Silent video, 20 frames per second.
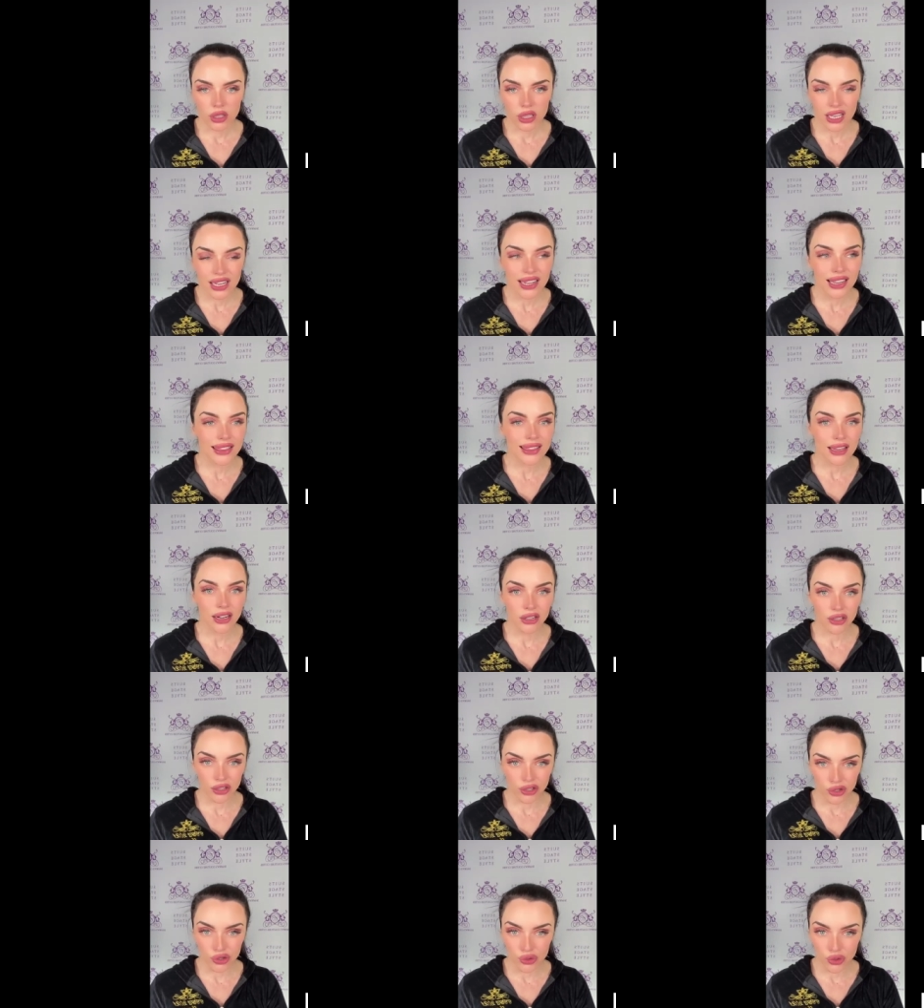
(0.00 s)
you need to get that
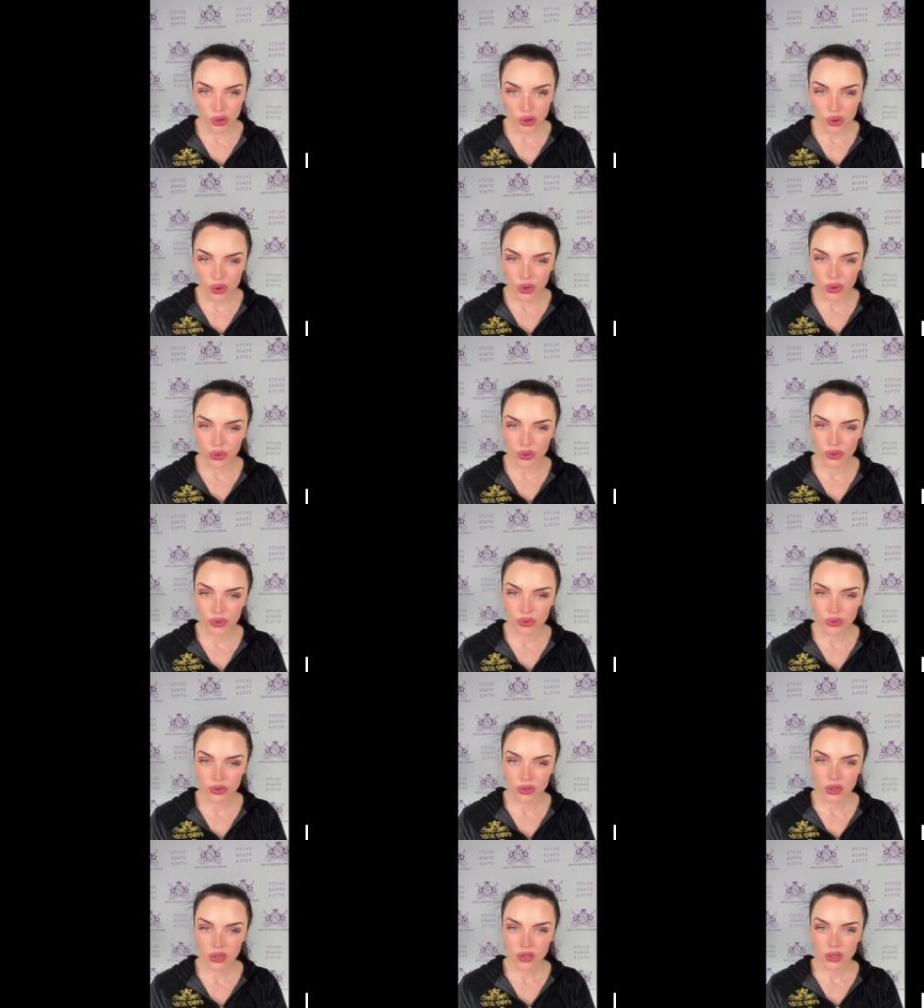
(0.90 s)
under control.
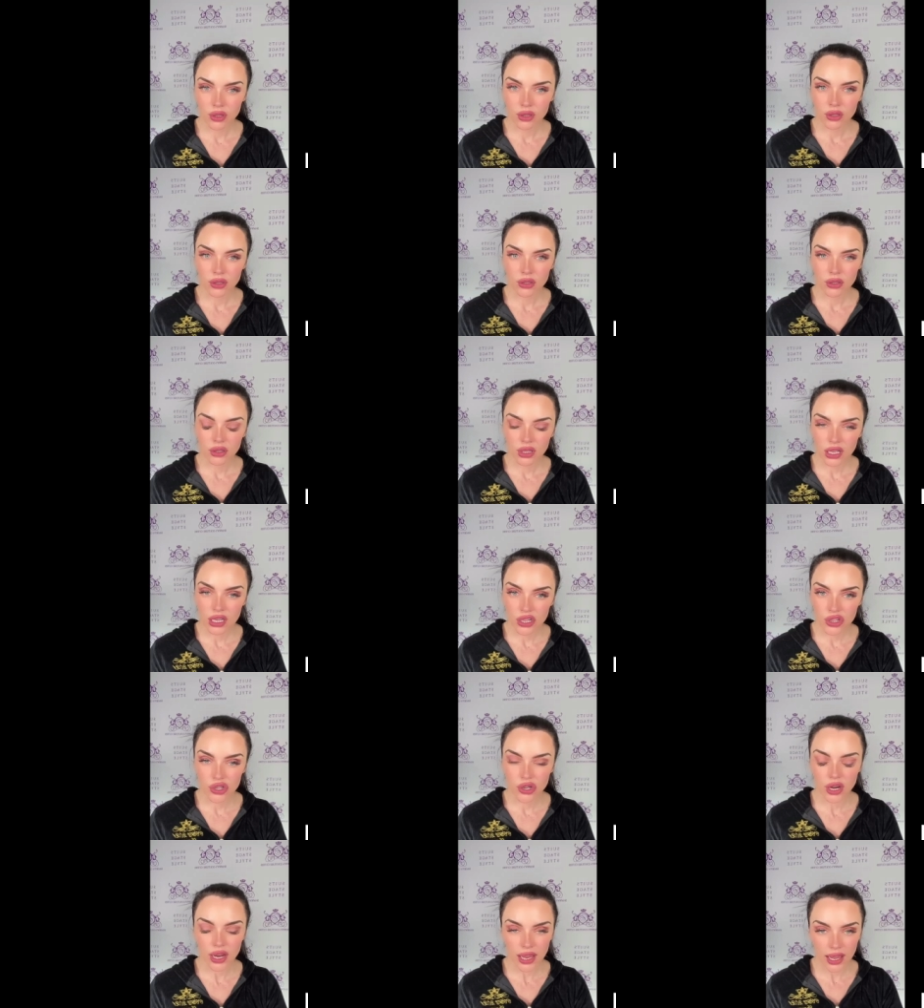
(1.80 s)
You need
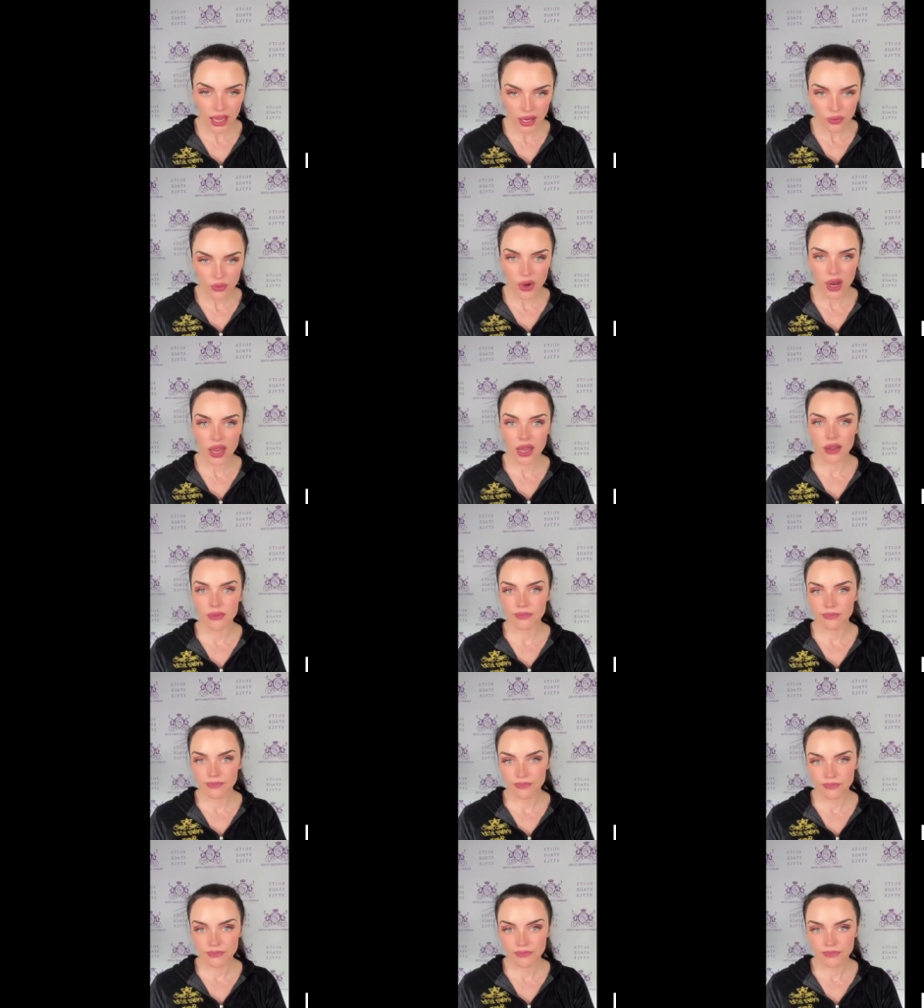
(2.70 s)
to get your head right.